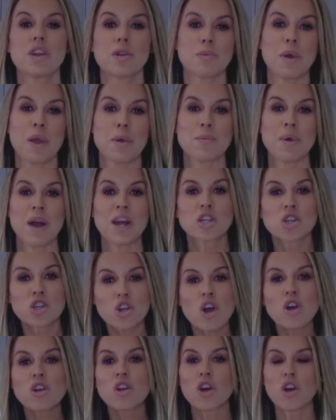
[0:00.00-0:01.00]
to make my
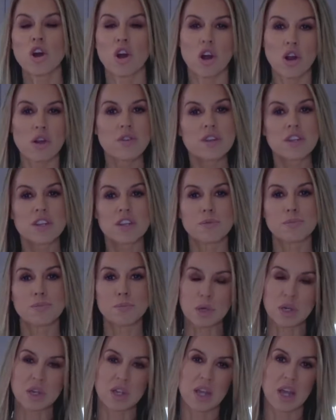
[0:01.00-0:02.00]
chocolate orange
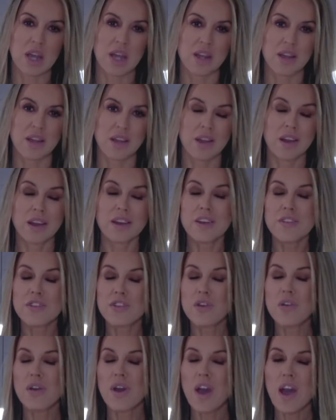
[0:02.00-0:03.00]
bundt cake, and
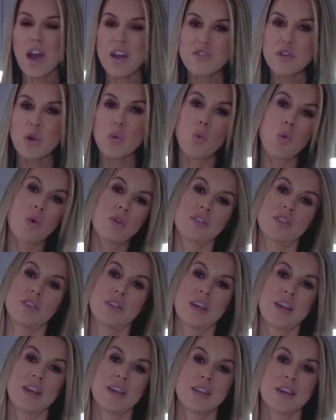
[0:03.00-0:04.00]
if you ever
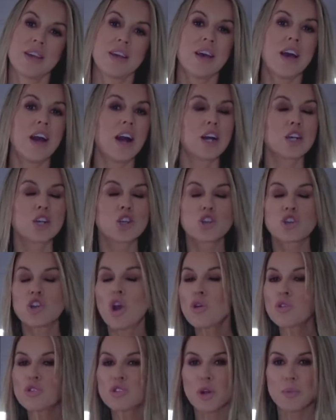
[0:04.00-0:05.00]
wanted a
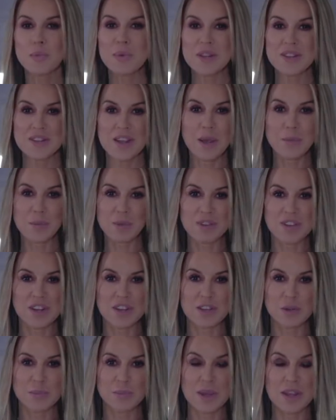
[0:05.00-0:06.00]
show-stopping table
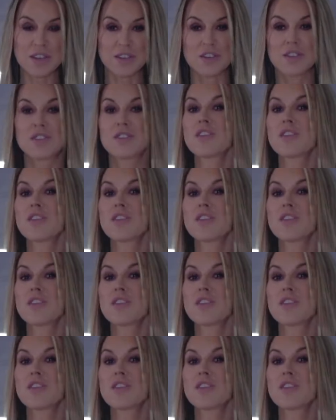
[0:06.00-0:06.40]
centerpiece to